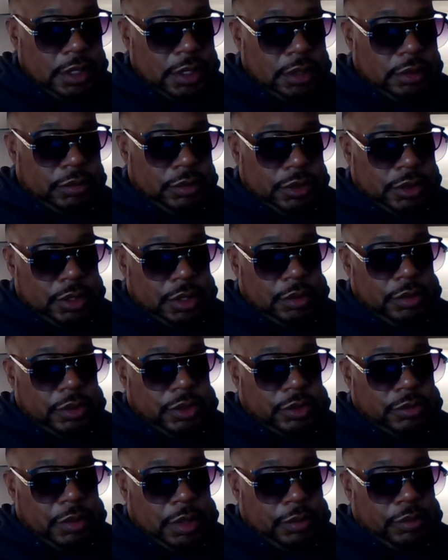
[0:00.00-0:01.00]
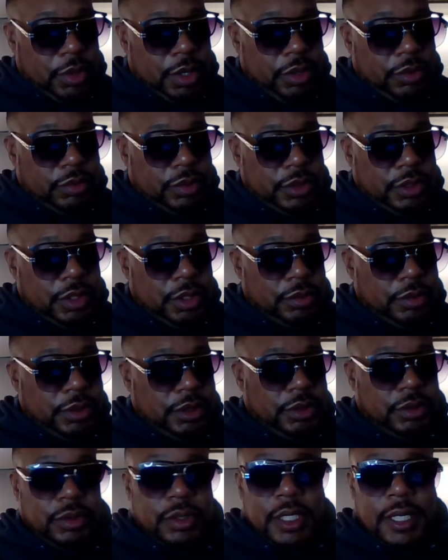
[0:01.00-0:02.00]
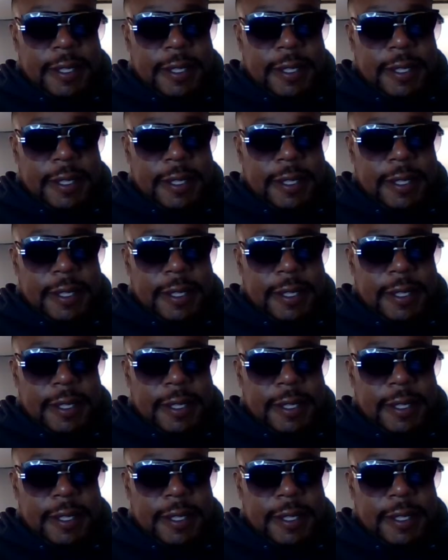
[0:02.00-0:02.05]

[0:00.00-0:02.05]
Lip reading: What's good with you, my brother? What's good with you?